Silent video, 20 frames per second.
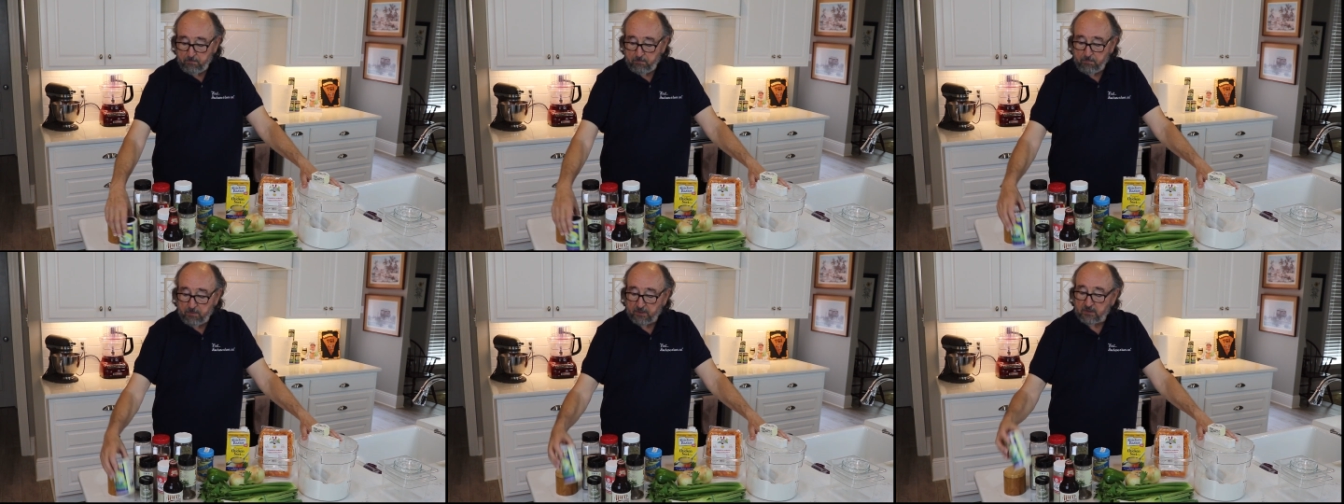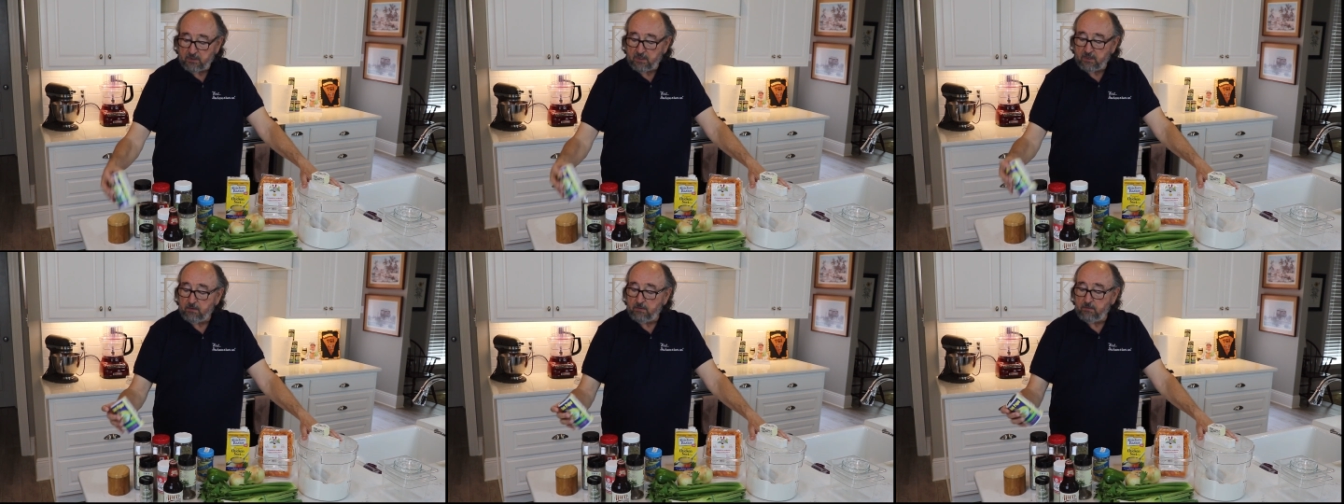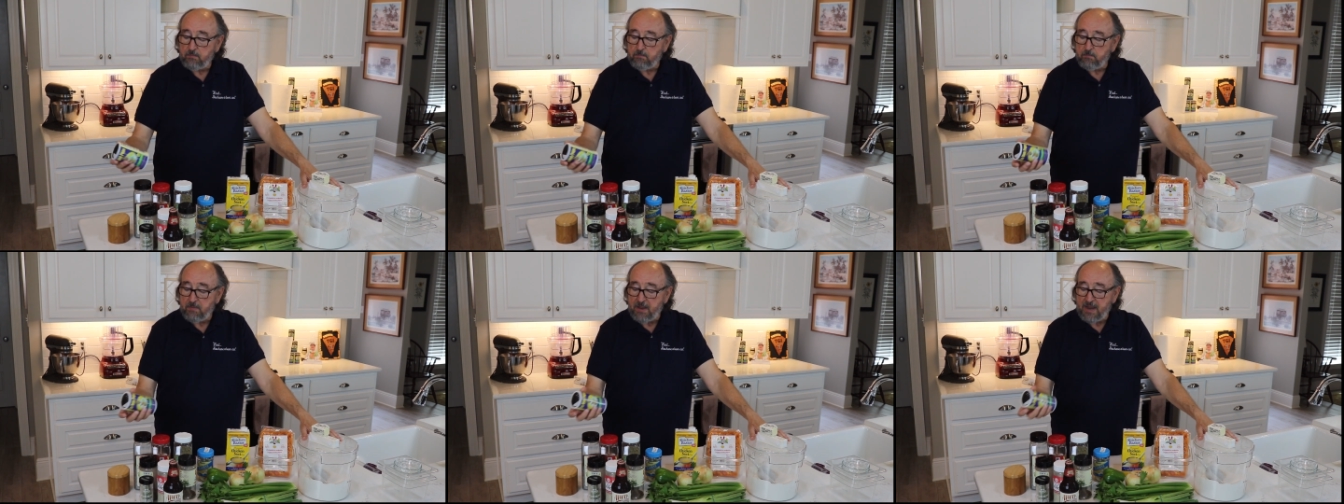but the
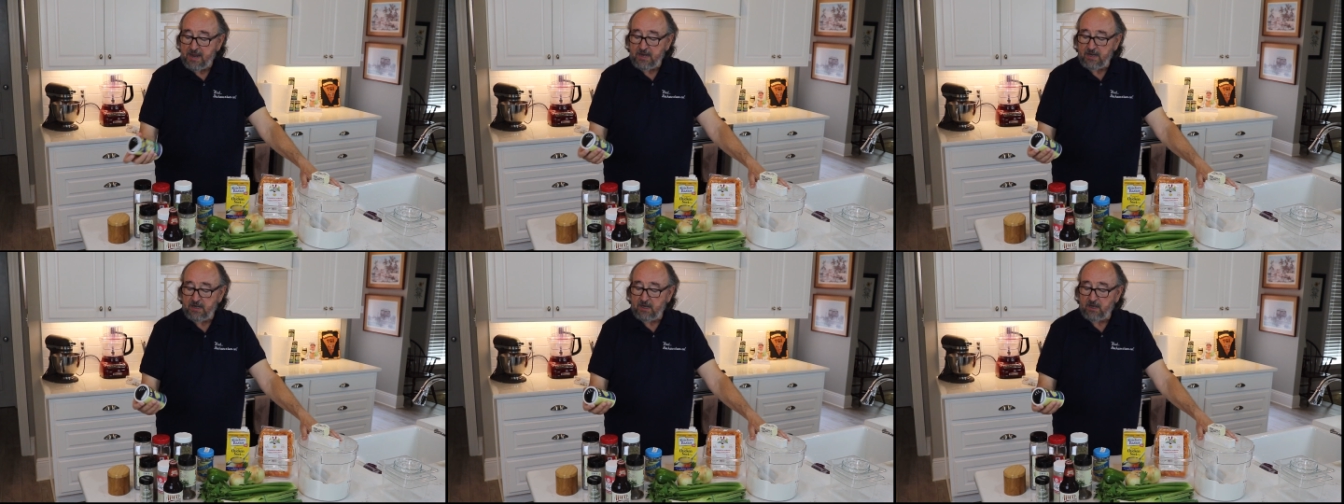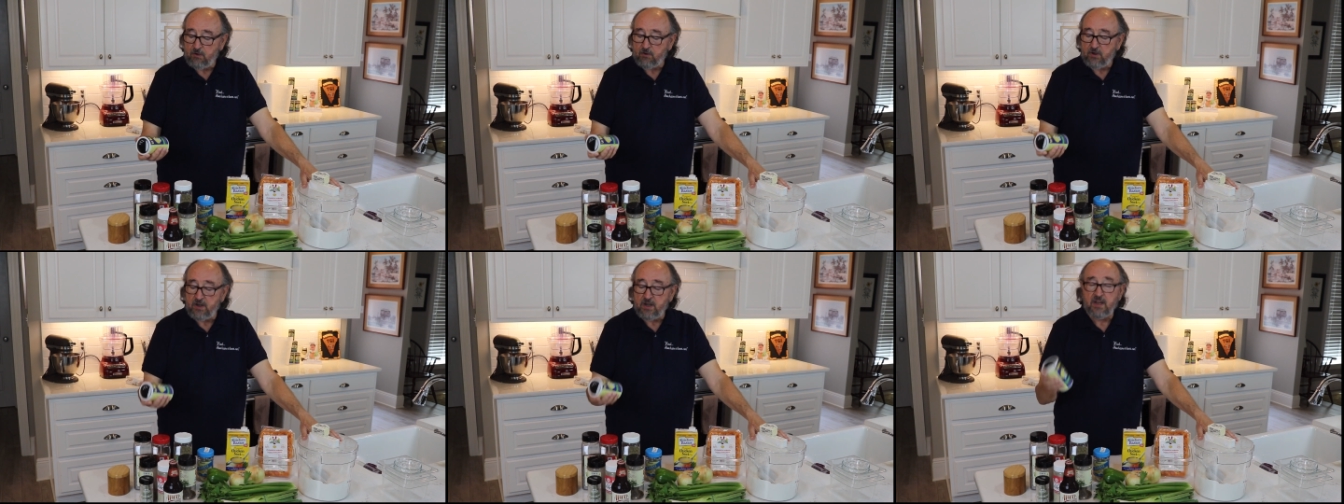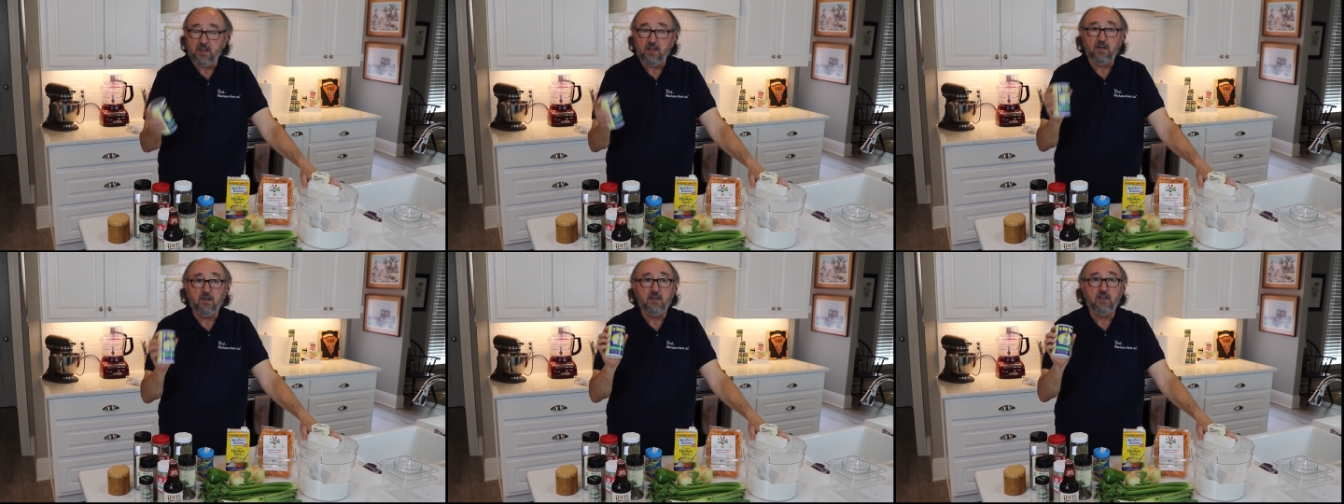main
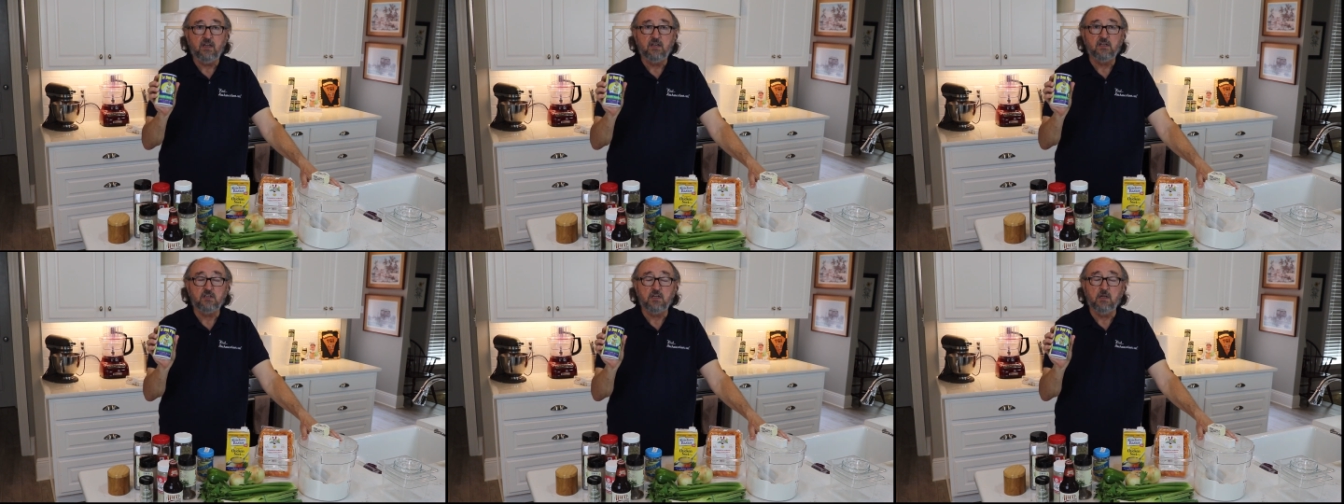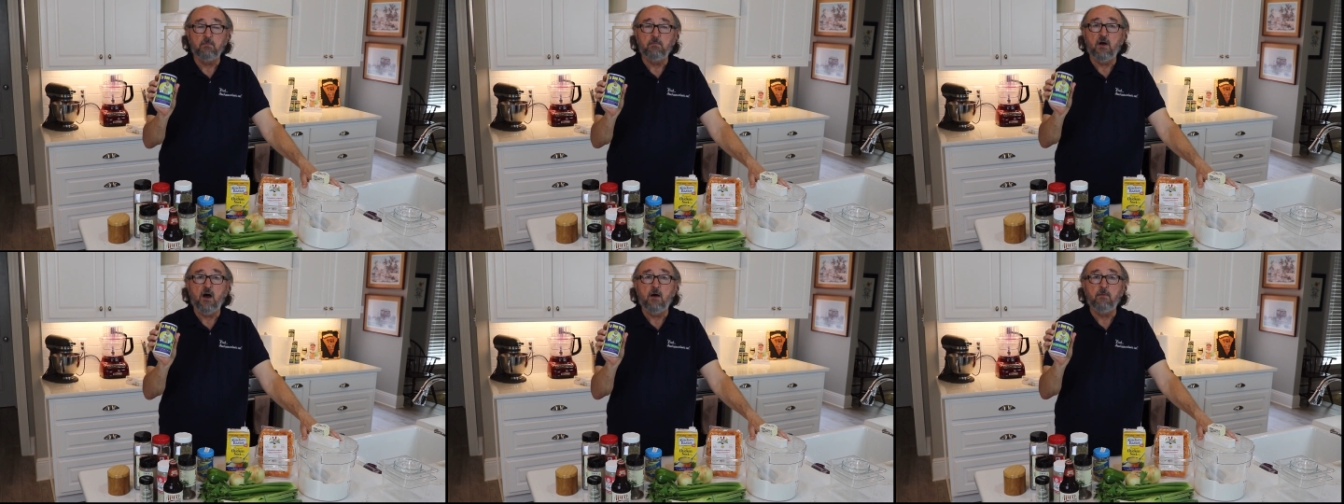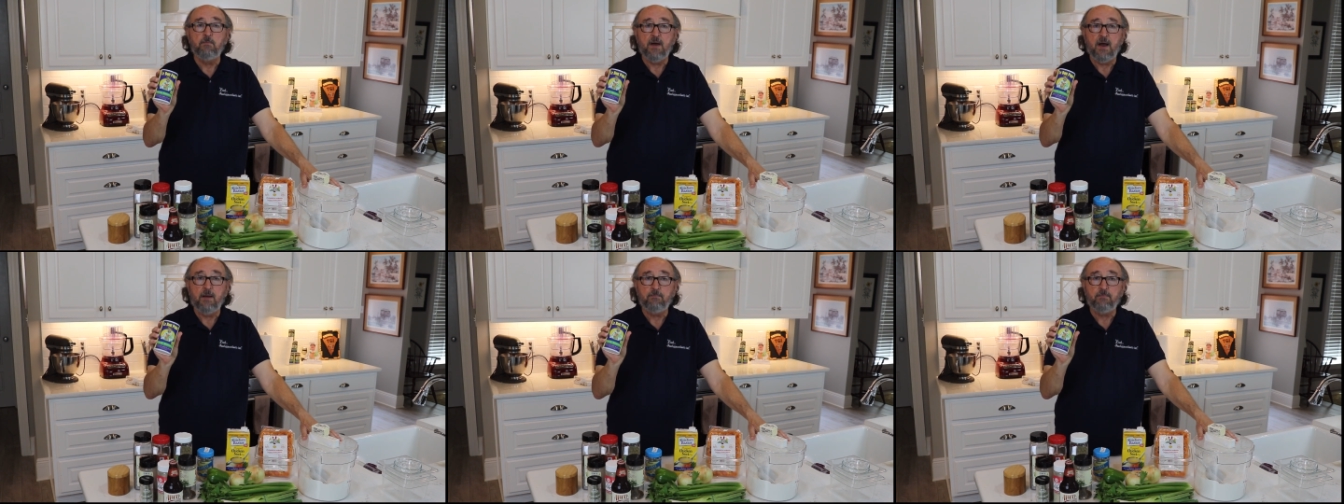ingredient is Le
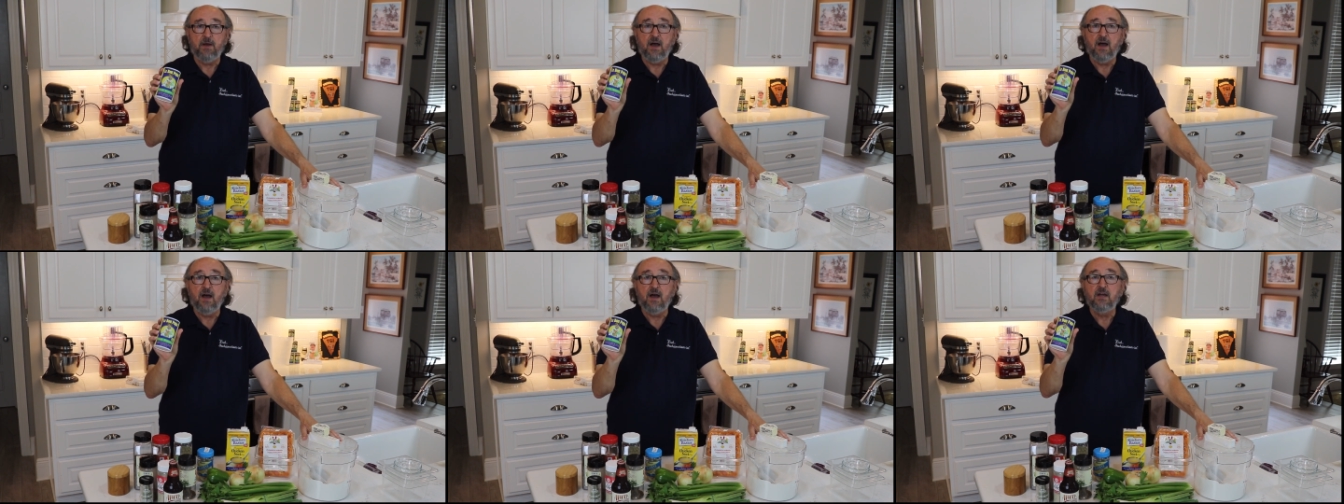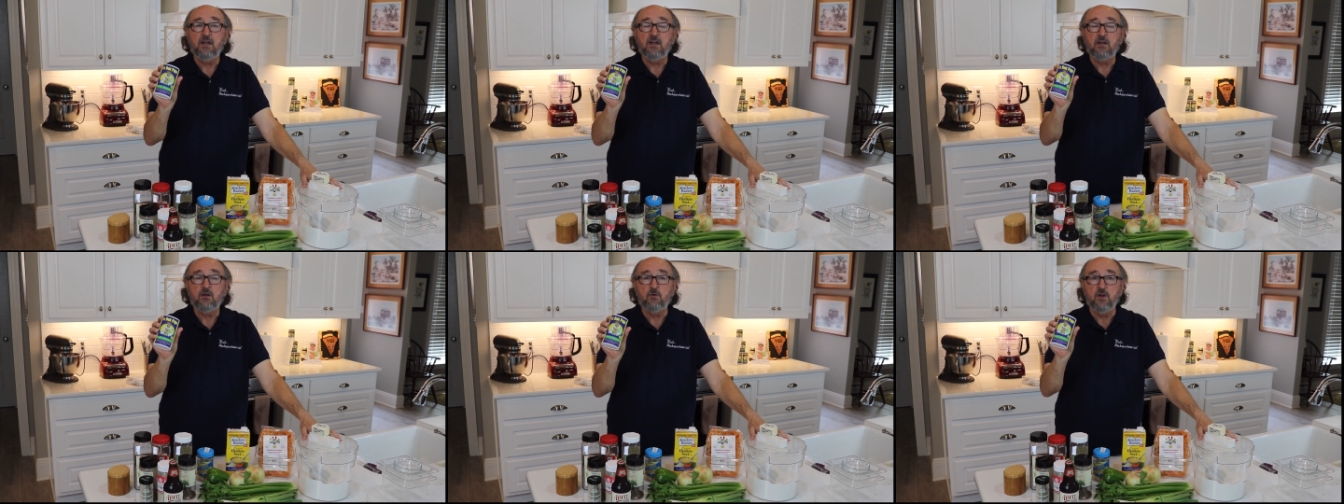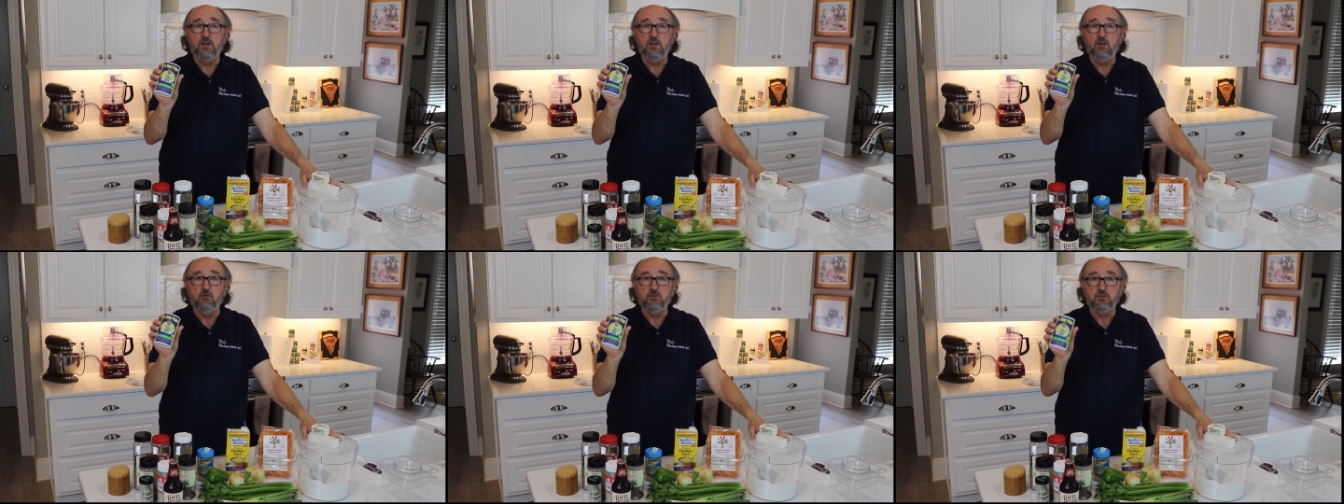Bon Papa
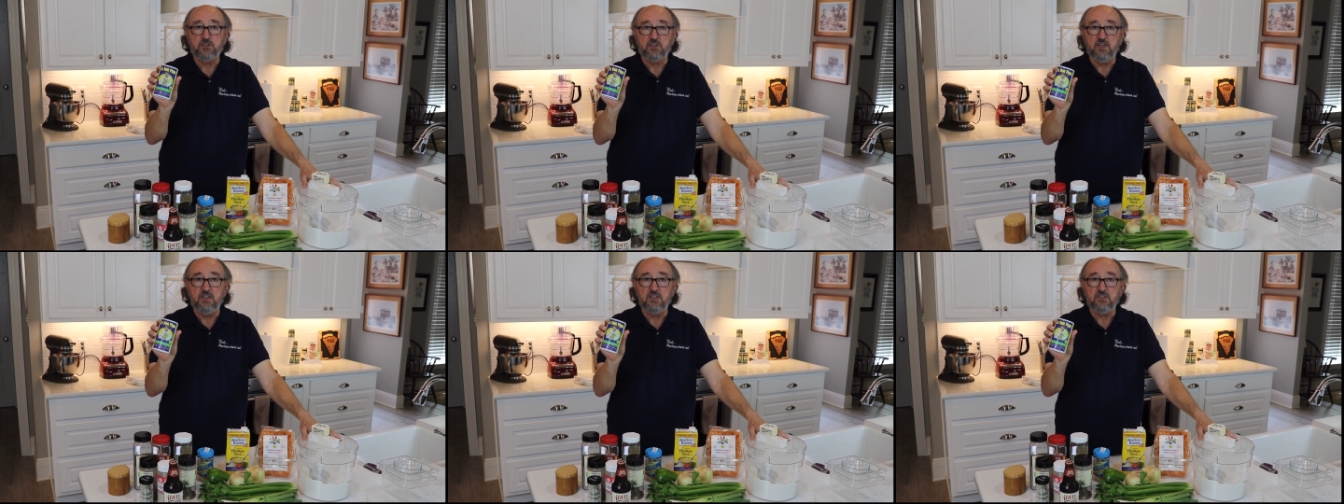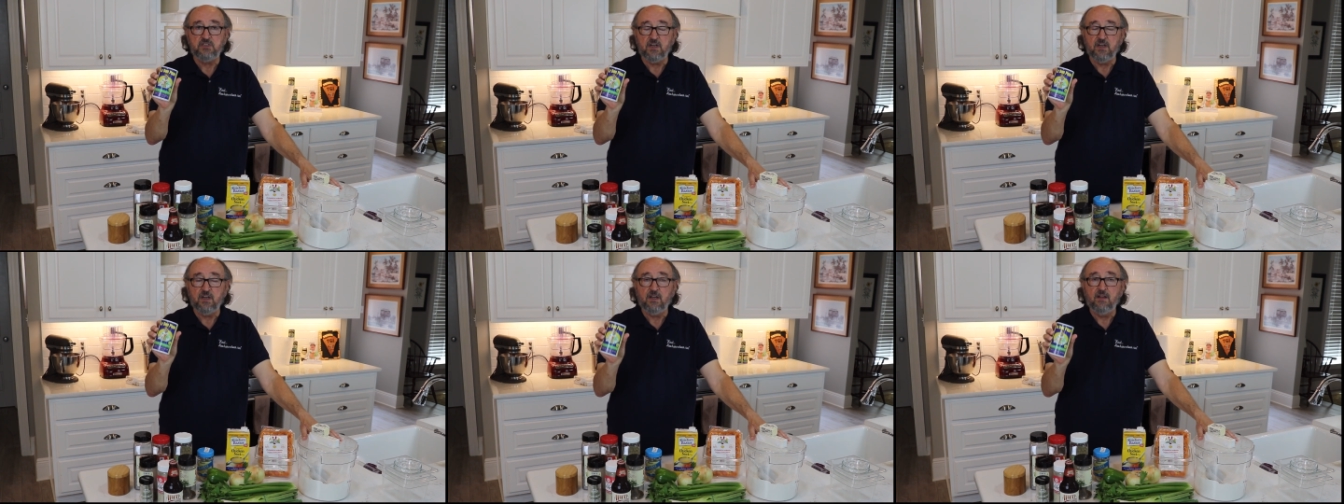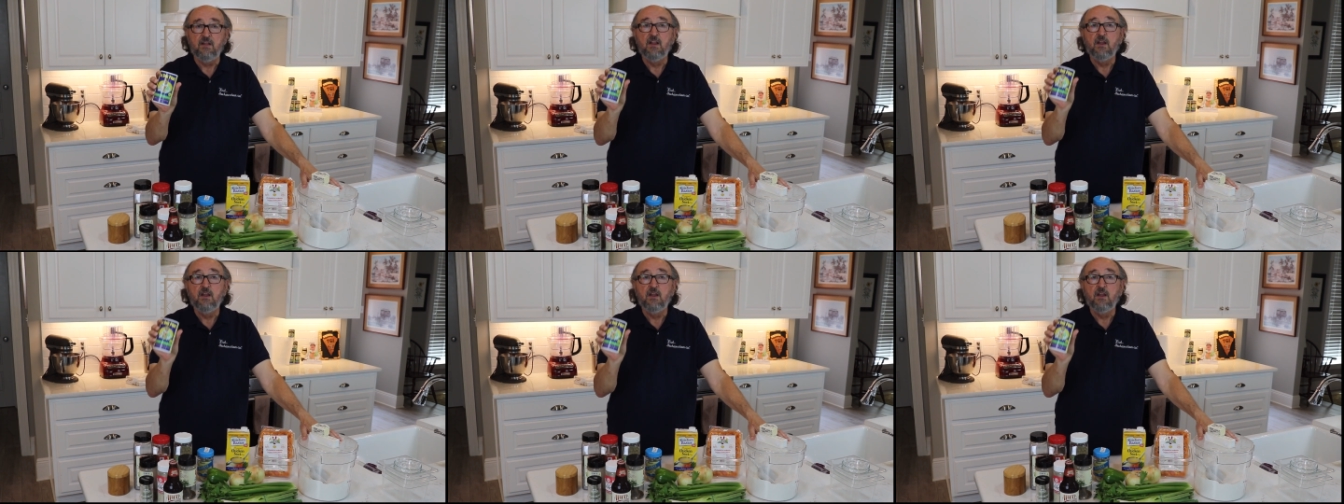Creole seasoning,